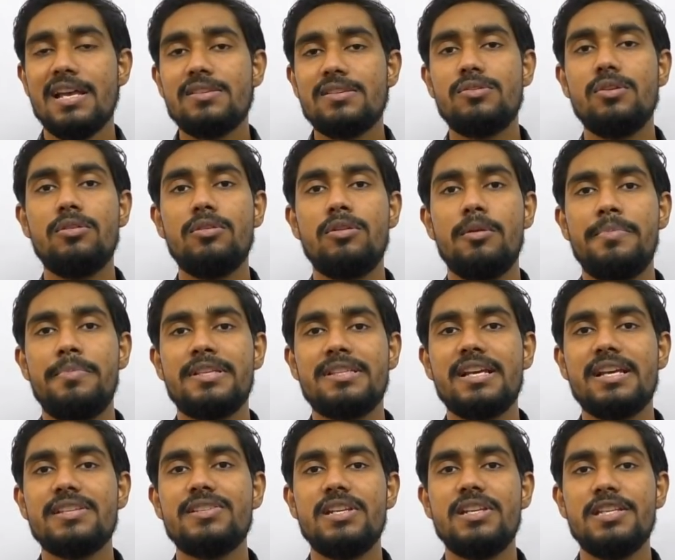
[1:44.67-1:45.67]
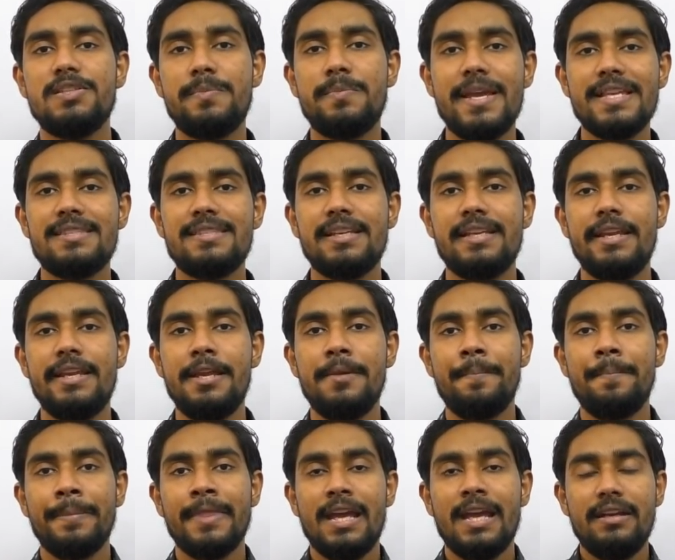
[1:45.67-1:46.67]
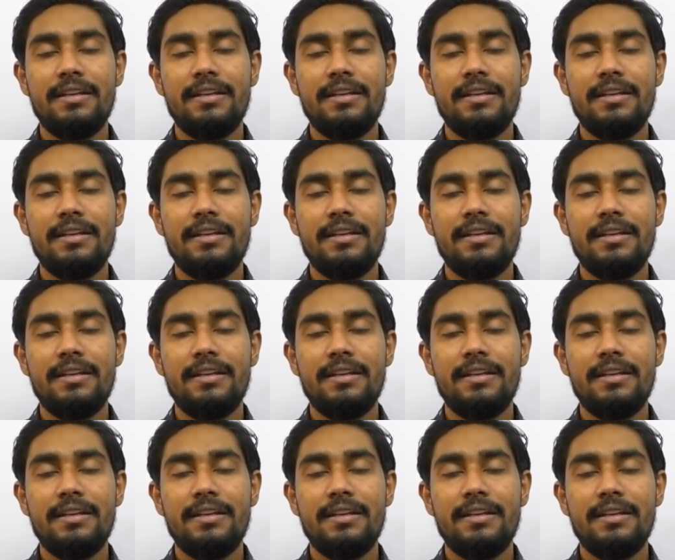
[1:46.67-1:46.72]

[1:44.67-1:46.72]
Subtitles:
So group discussion is basically